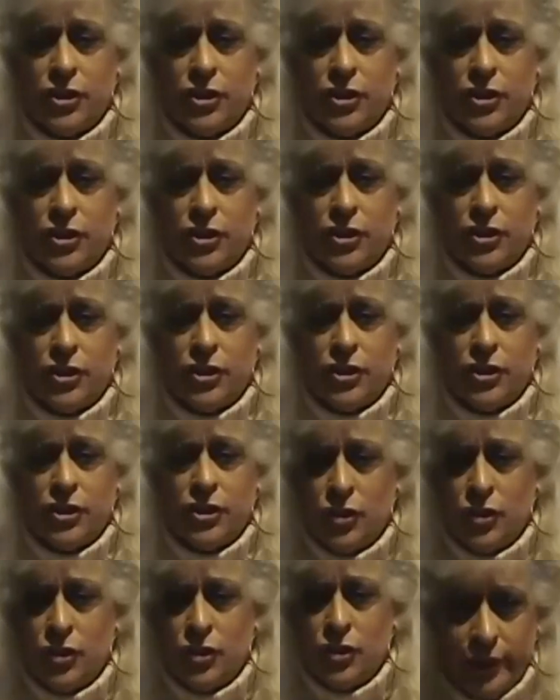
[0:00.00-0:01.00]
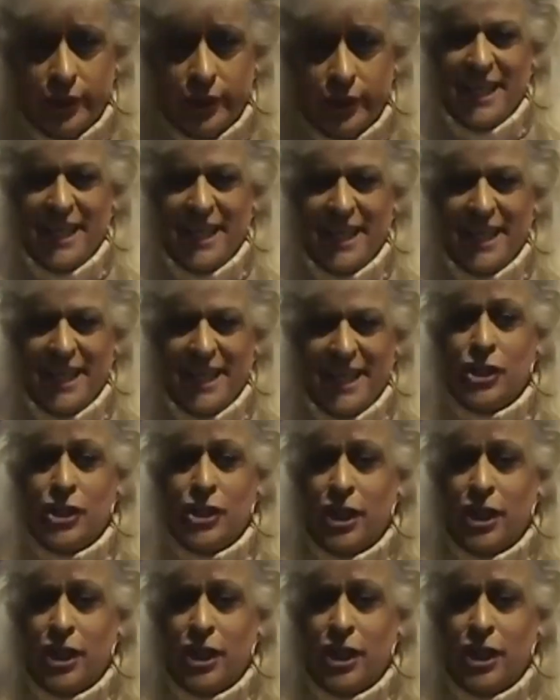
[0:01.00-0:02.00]
It's all it is is
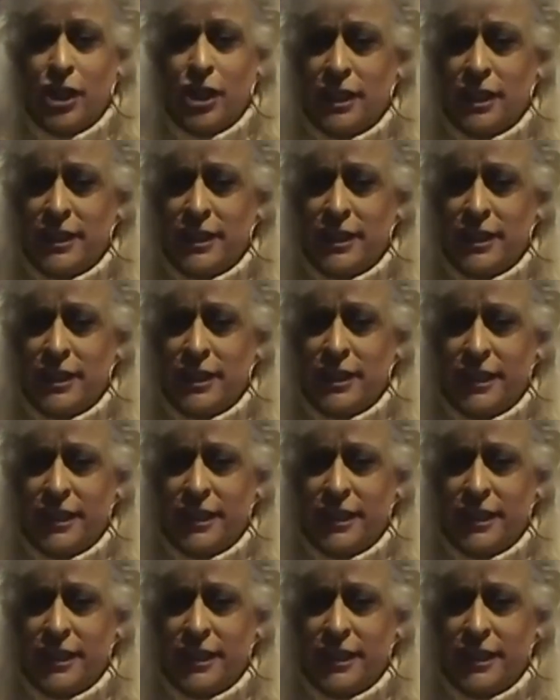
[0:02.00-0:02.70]
just TV.